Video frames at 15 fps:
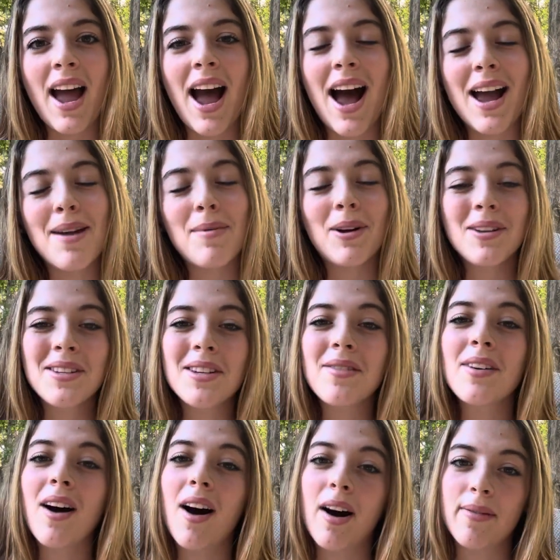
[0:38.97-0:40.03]
I am also an
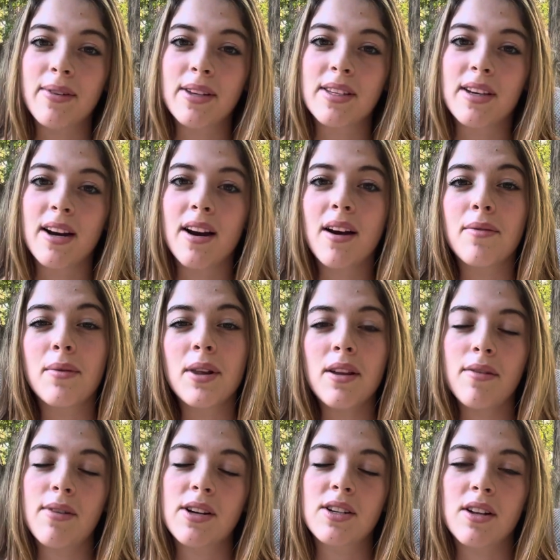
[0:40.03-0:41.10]
officer of Wheeler
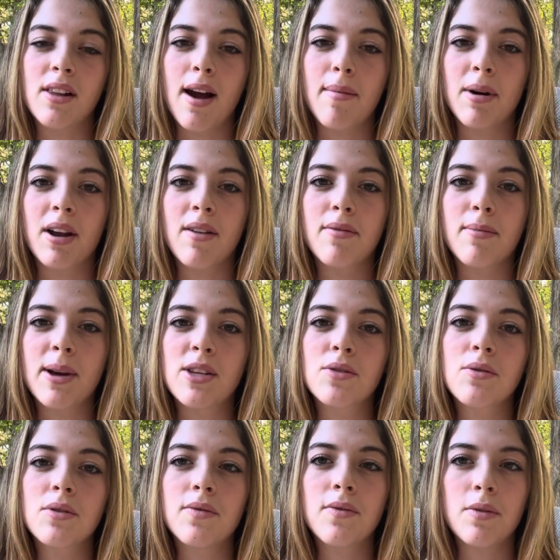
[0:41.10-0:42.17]
Fresh Collaborative, my
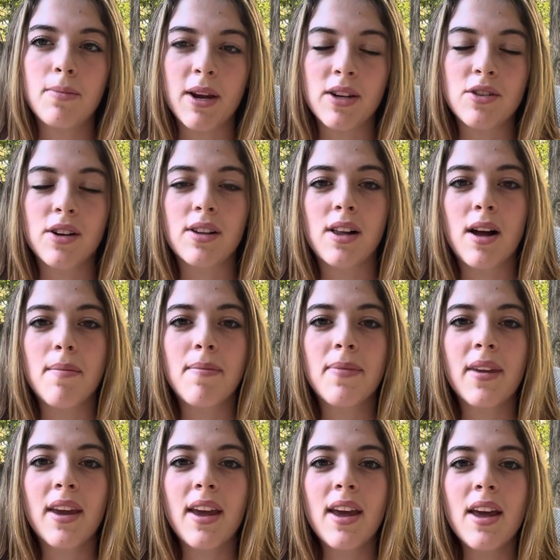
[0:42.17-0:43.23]
school's food pantry club.
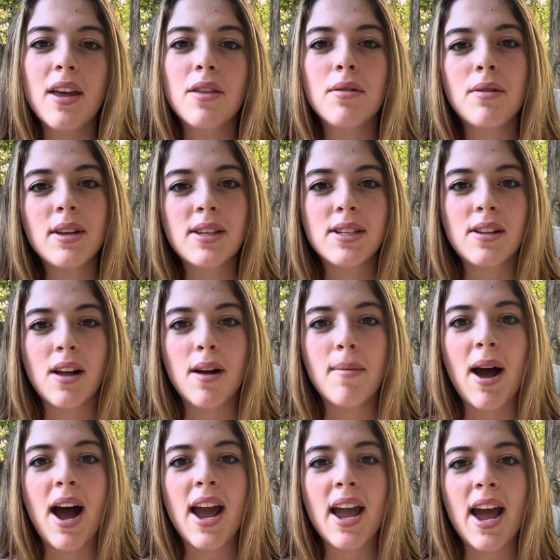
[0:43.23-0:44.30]
Through this club,
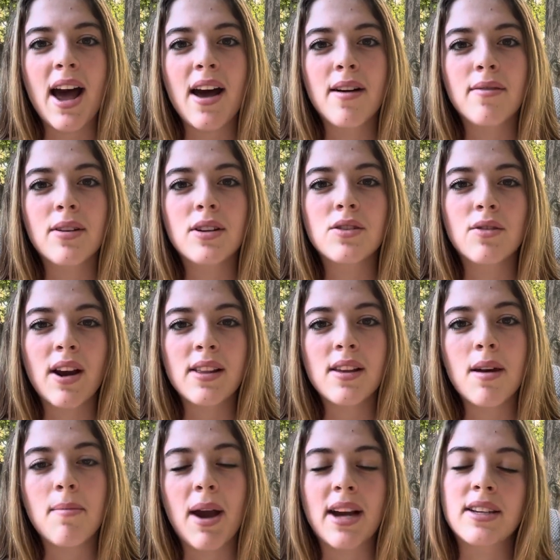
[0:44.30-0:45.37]
I have directly
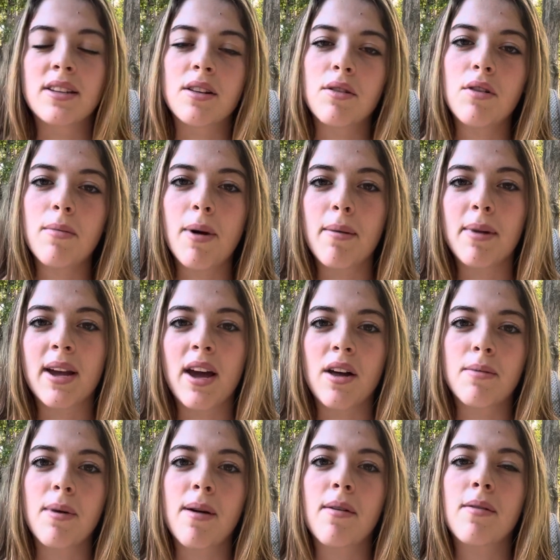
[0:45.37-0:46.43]
impacted local public health
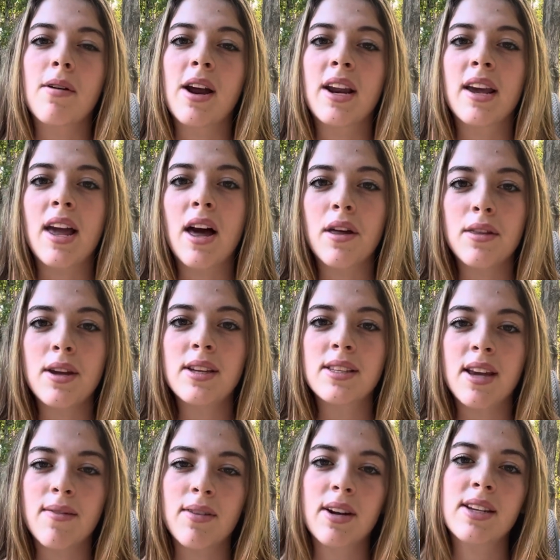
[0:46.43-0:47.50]
by providing healthy,
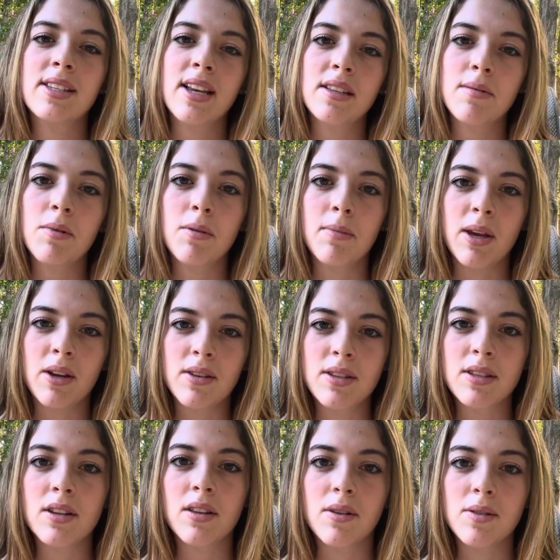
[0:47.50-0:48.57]
safe, and accessible meals
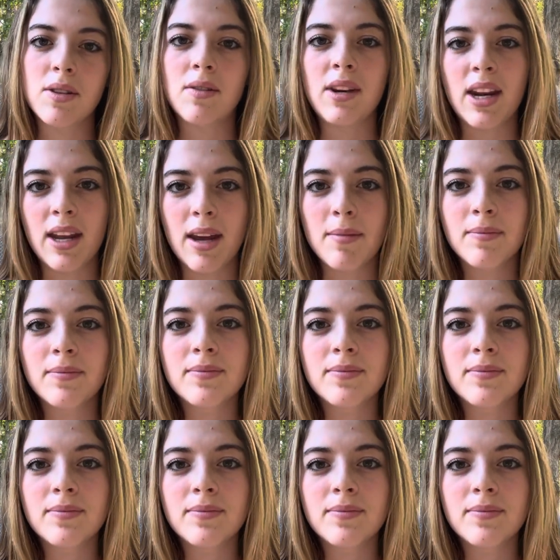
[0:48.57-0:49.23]
to those who need it.